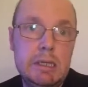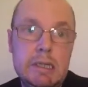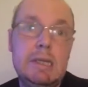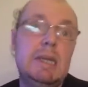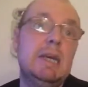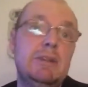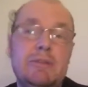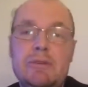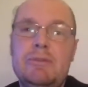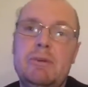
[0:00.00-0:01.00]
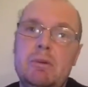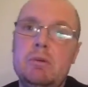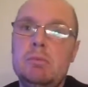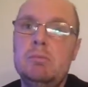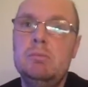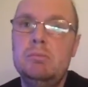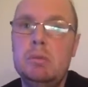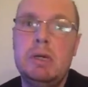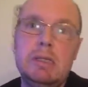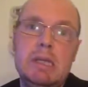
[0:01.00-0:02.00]
in the end of the film,
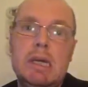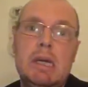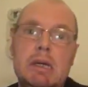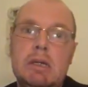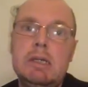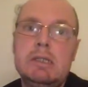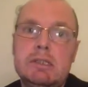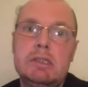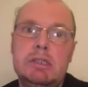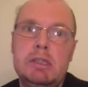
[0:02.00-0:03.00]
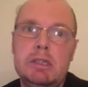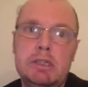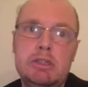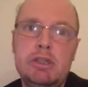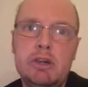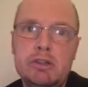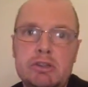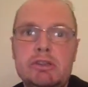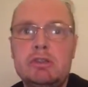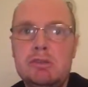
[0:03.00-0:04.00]
yeah, it's
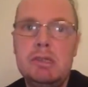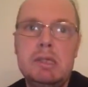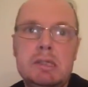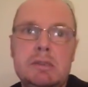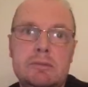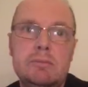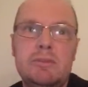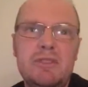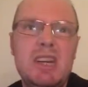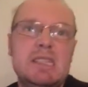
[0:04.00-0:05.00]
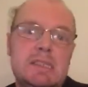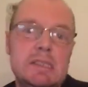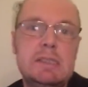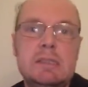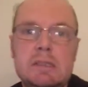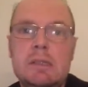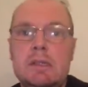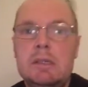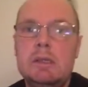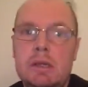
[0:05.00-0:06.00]
Adonis Creed facing
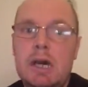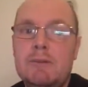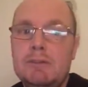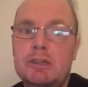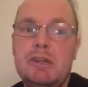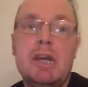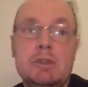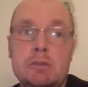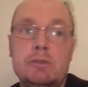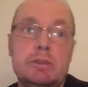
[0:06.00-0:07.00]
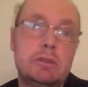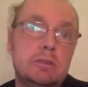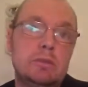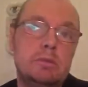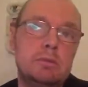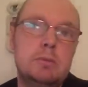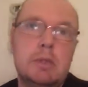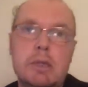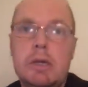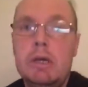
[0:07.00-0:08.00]
Ivan Drago's son.
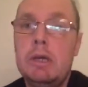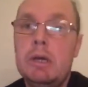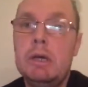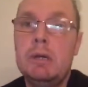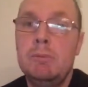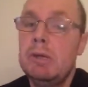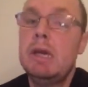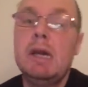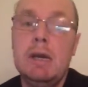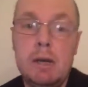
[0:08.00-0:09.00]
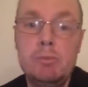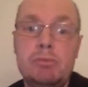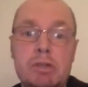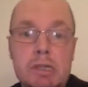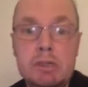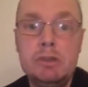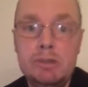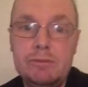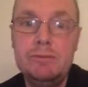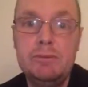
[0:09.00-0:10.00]
But yeah, I'm really
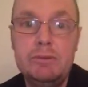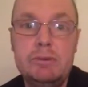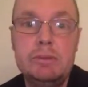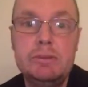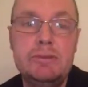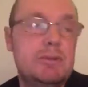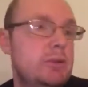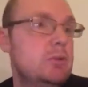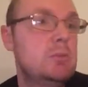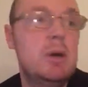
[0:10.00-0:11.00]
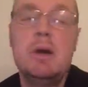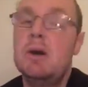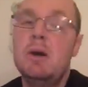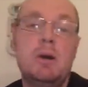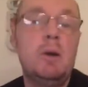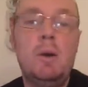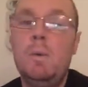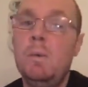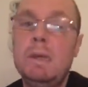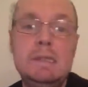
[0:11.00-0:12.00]
looking forward to the film,
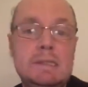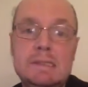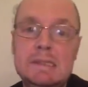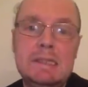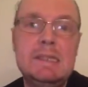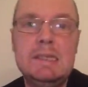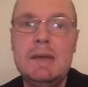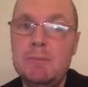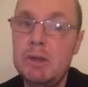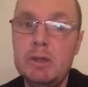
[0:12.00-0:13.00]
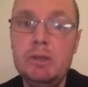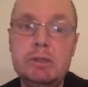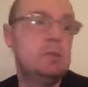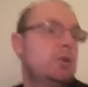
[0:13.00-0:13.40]
can't wait to see it. I'm a huge